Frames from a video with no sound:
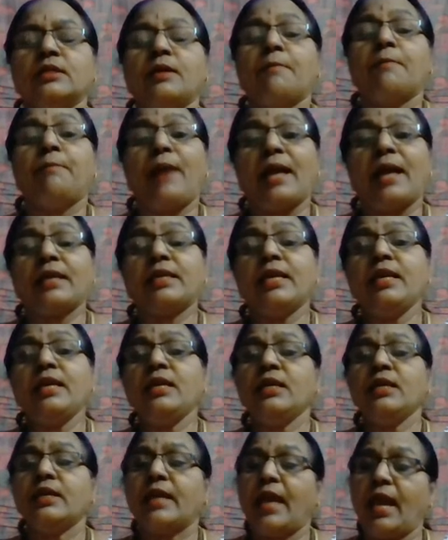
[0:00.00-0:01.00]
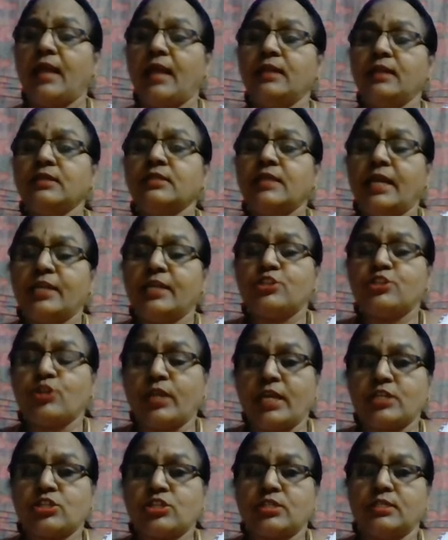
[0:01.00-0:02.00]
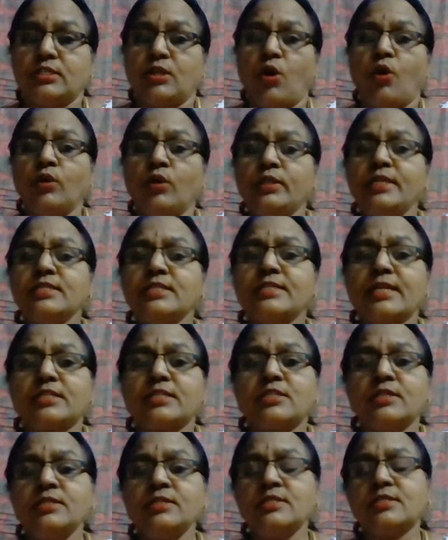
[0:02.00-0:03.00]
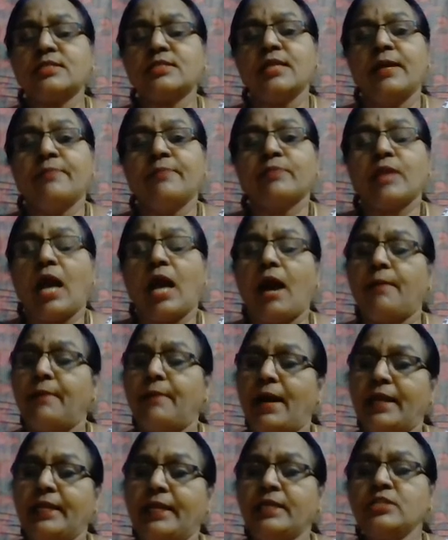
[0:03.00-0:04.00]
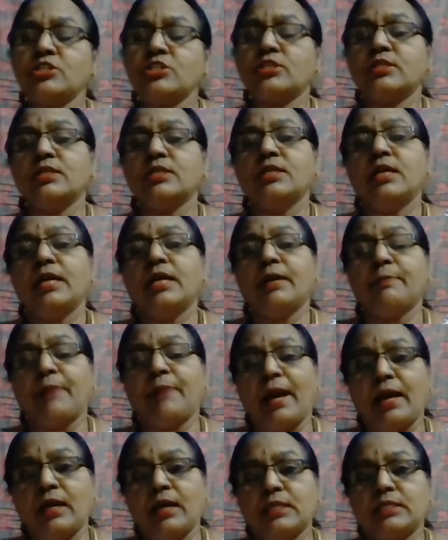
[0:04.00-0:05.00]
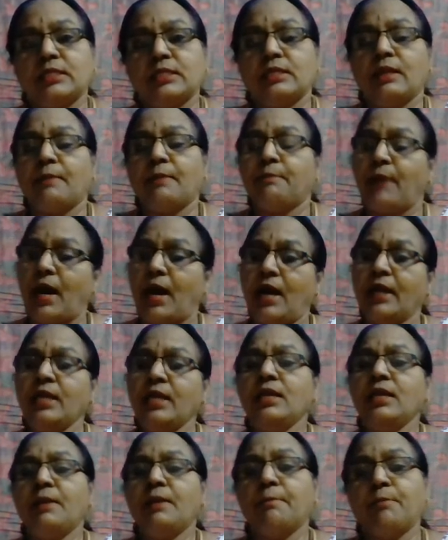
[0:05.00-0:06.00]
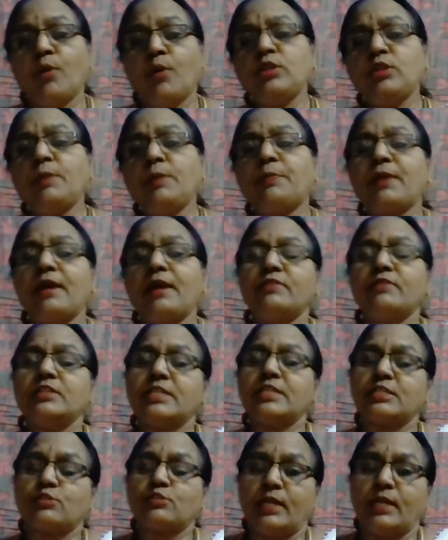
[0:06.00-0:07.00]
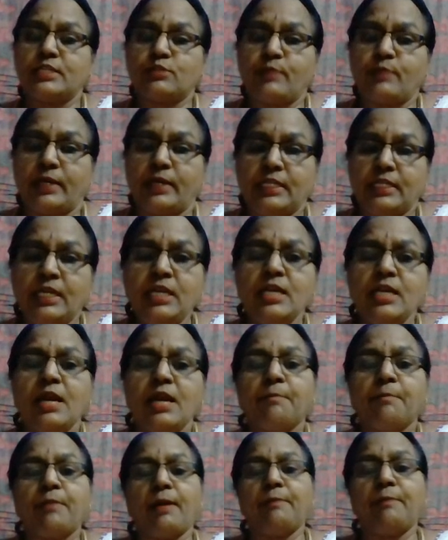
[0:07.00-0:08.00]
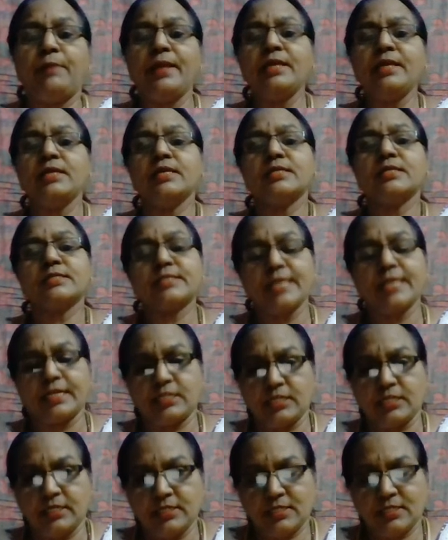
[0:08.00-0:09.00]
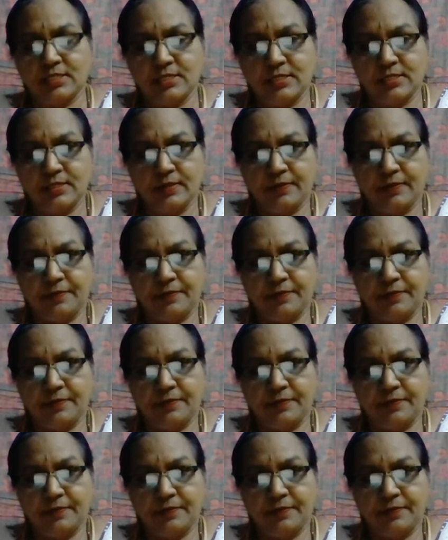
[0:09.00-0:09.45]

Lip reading: banking, health, education, all these sectors are managed by both the private as well as by the public sectors.